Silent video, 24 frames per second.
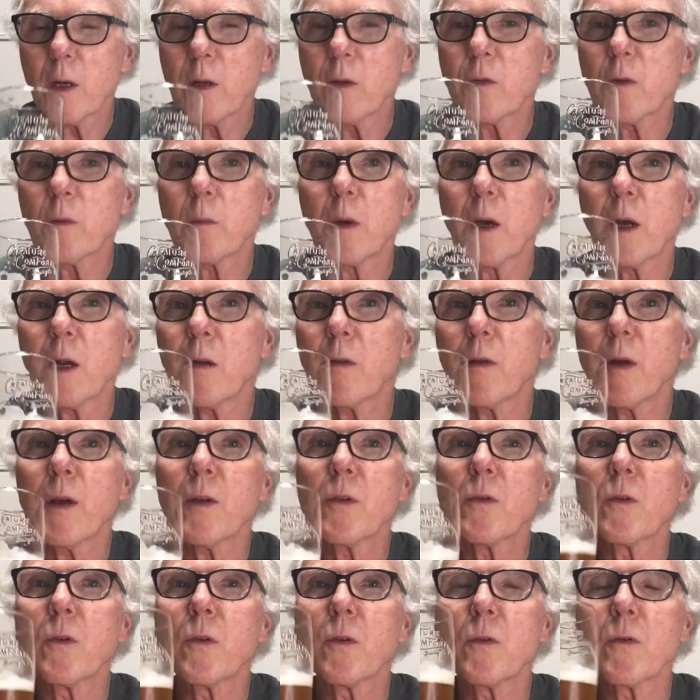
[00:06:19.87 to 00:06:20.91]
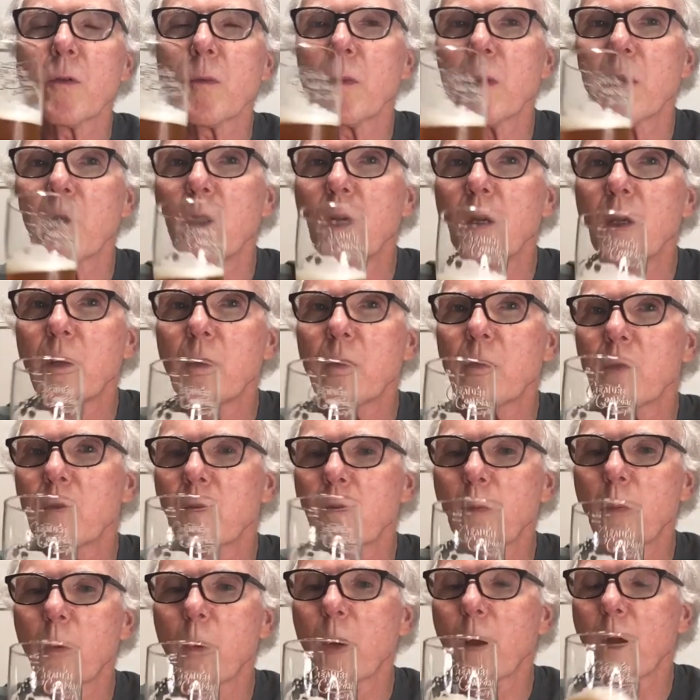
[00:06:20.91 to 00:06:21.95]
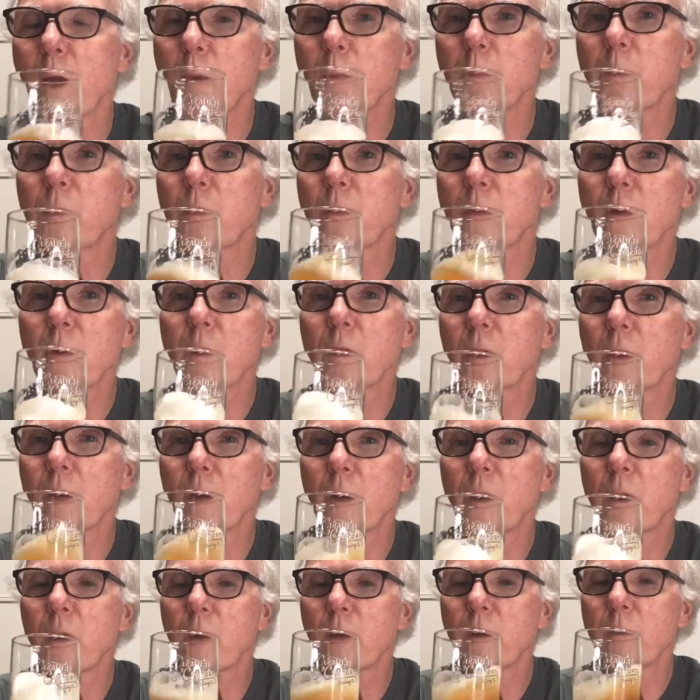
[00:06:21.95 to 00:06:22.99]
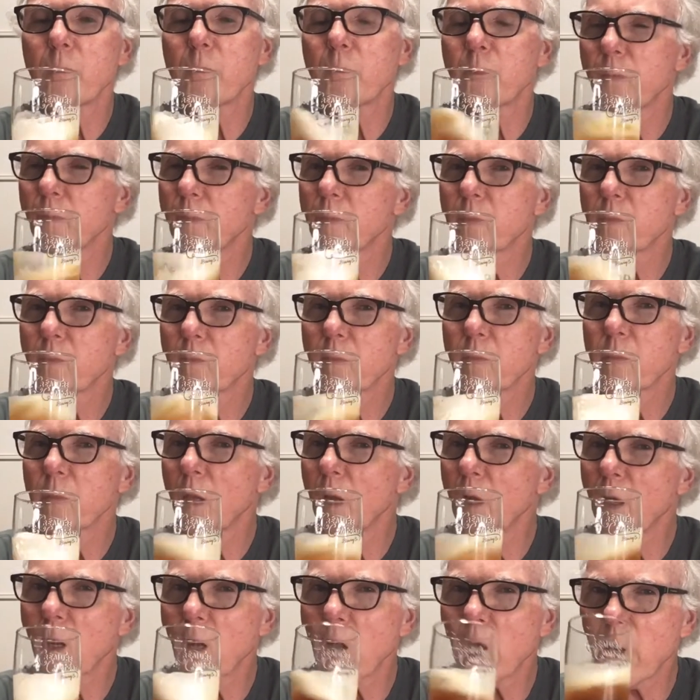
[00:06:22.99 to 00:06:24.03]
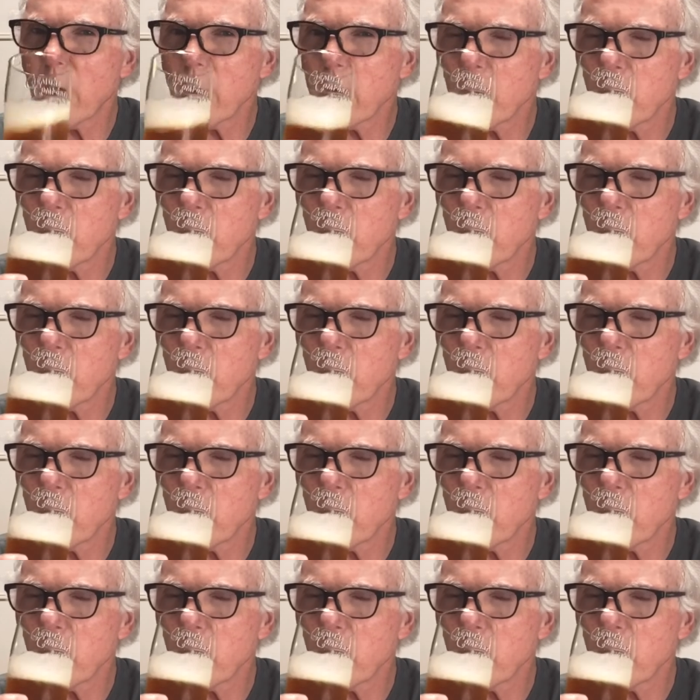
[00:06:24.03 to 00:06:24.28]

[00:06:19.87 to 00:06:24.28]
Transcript: some kind of esters from the yeast, perhaps. Not a lot,